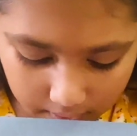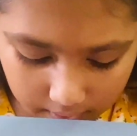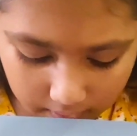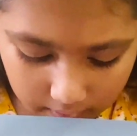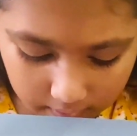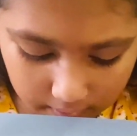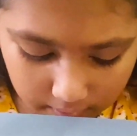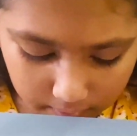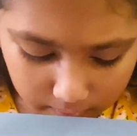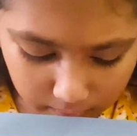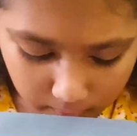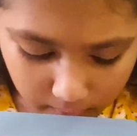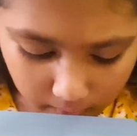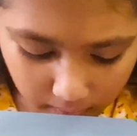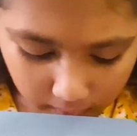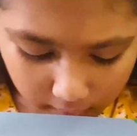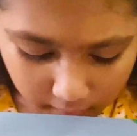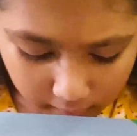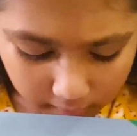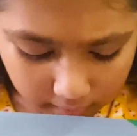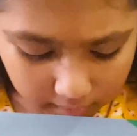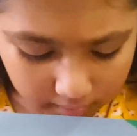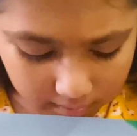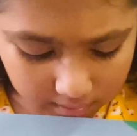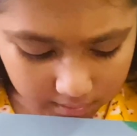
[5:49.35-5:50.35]
you
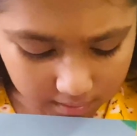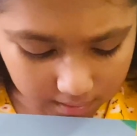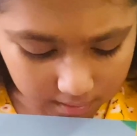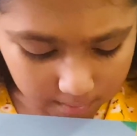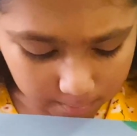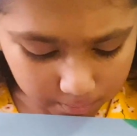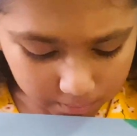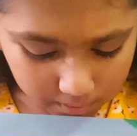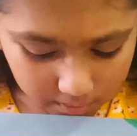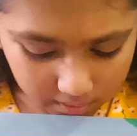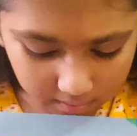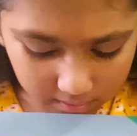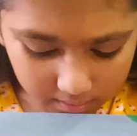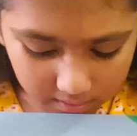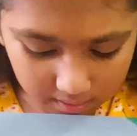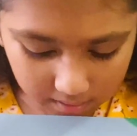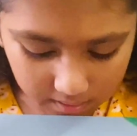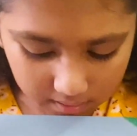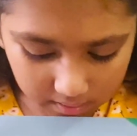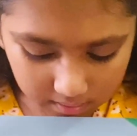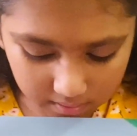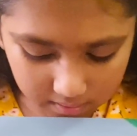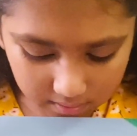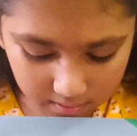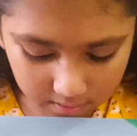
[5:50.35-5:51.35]
are the
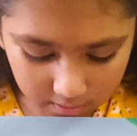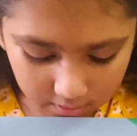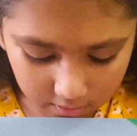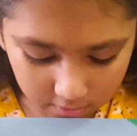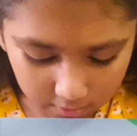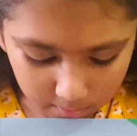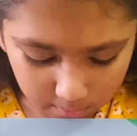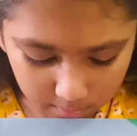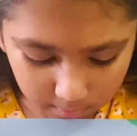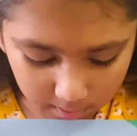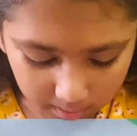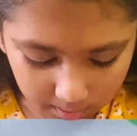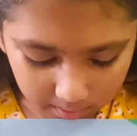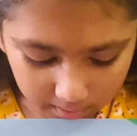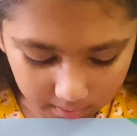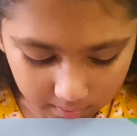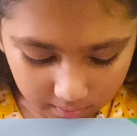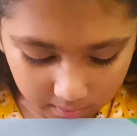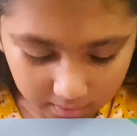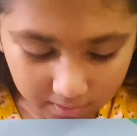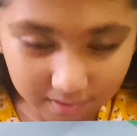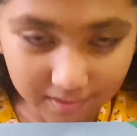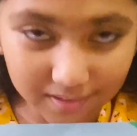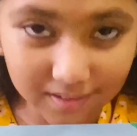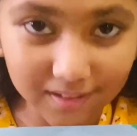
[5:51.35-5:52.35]
princess to my
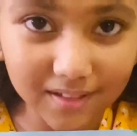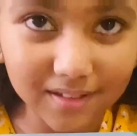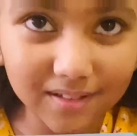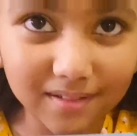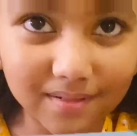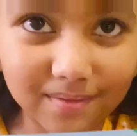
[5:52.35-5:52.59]
heart.